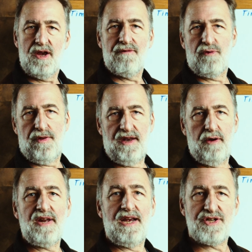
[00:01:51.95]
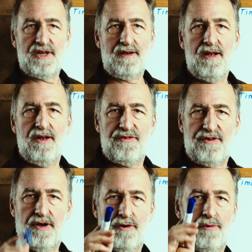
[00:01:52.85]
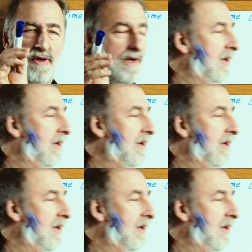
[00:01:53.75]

for the notation. So